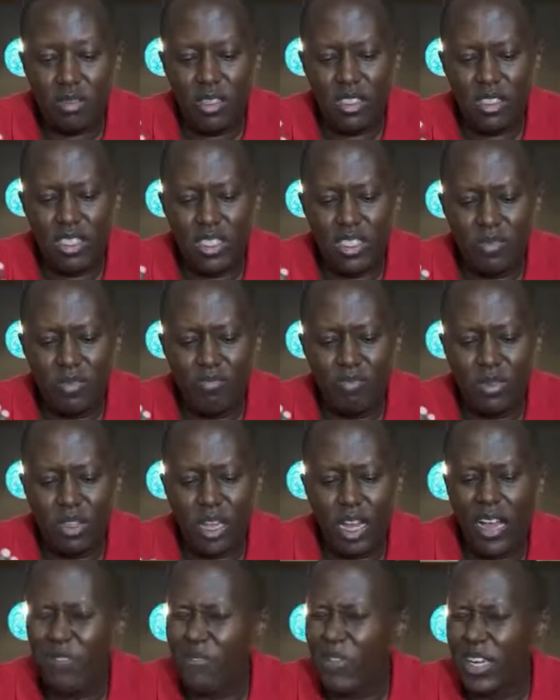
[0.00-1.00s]

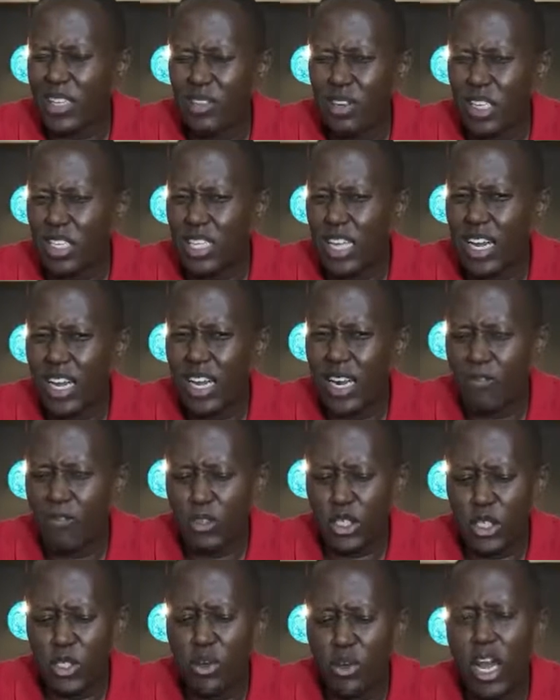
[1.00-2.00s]
I've actually done a
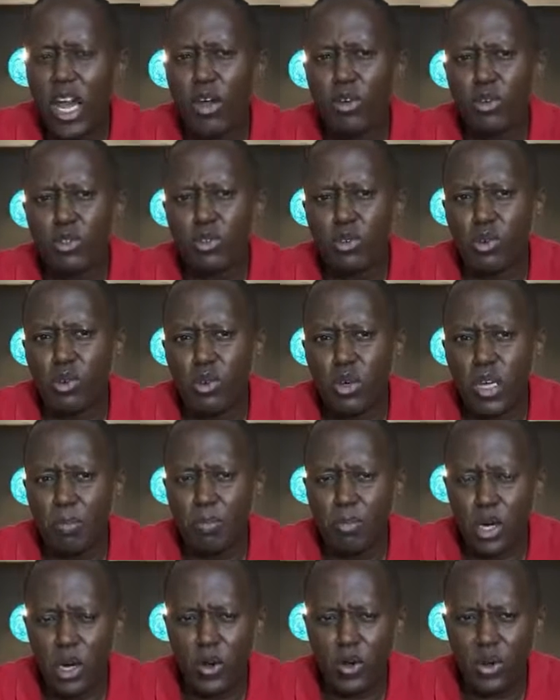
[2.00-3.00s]
video on how to cook
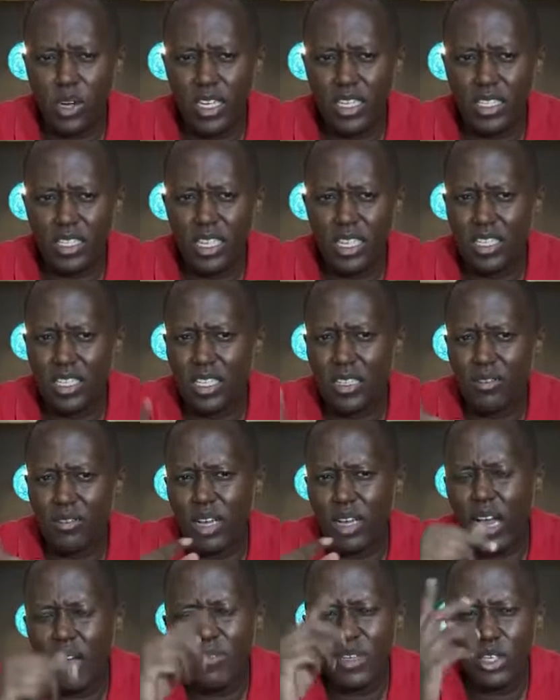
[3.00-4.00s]
brown rice. I
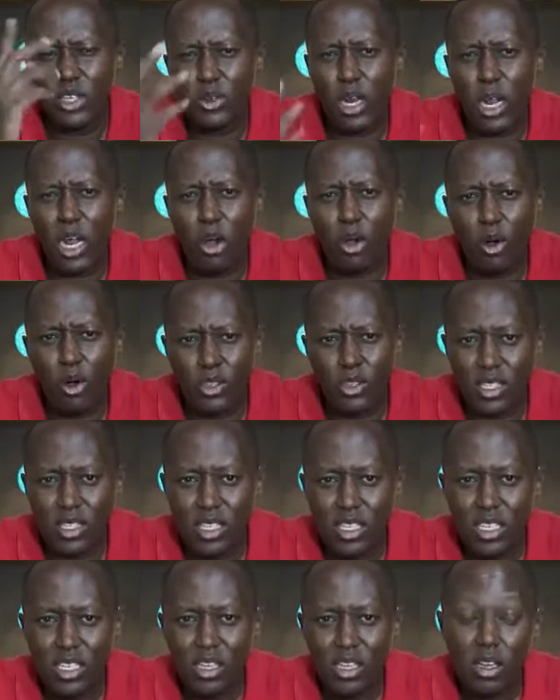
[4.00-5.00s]
have it on a course
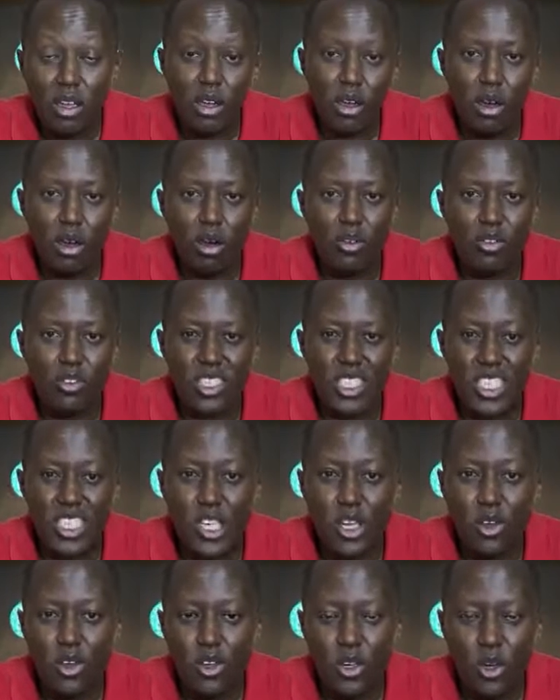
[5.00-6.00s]
on
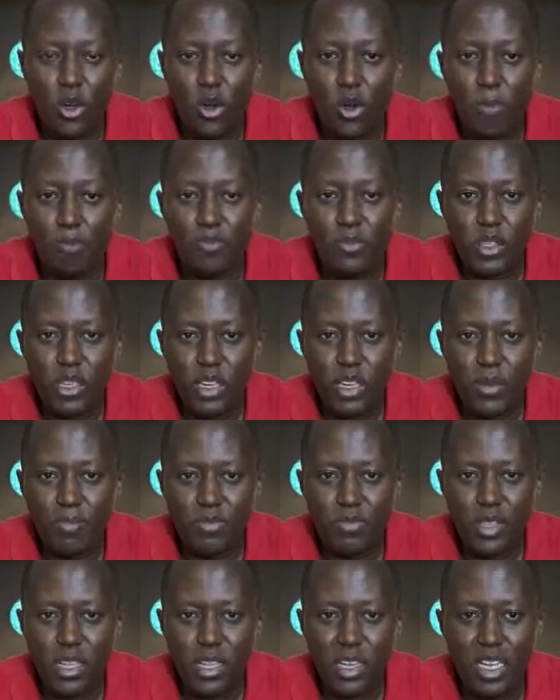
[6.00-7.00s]

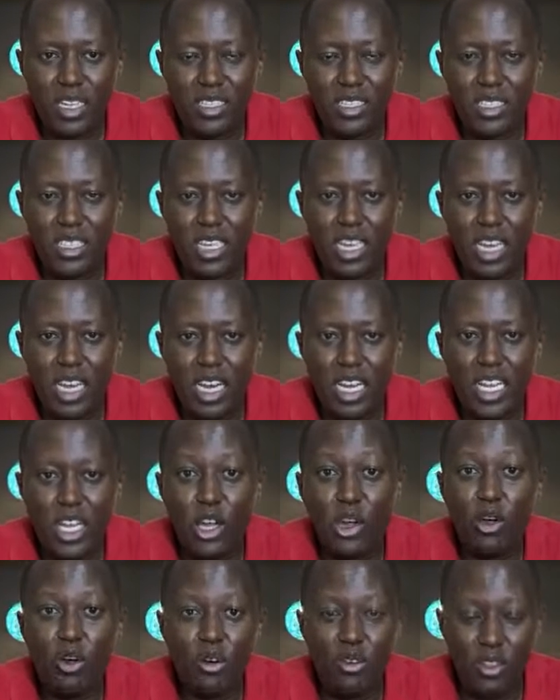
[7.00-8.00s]
zidi.com. I can share a
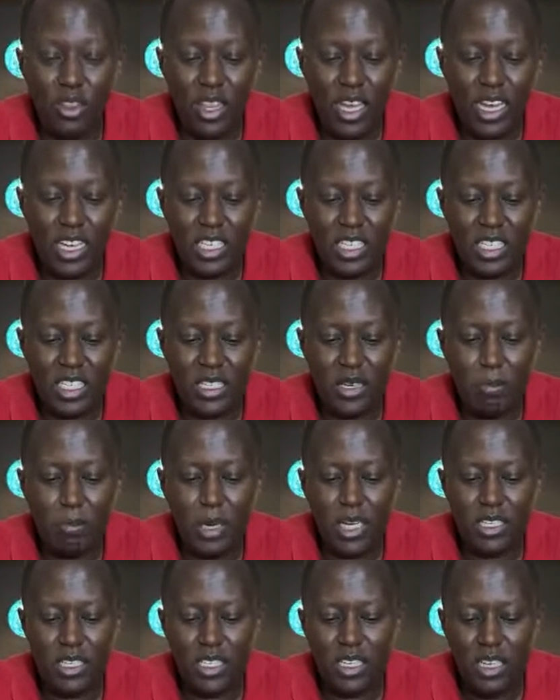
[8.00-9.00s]
link on that,
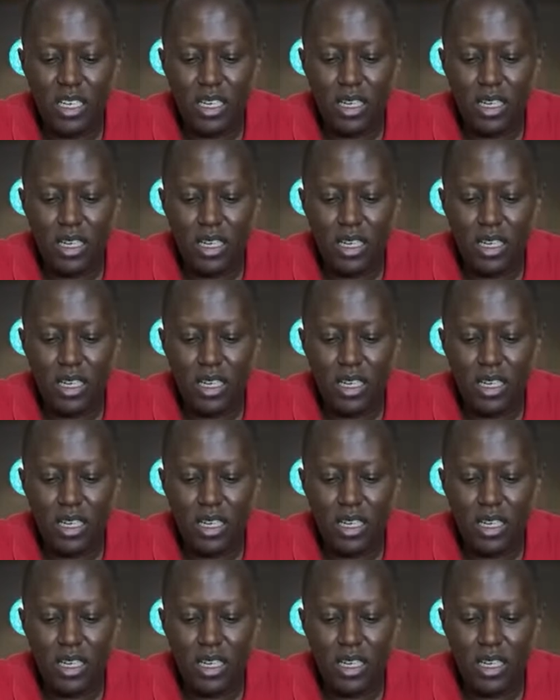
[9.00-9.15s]
but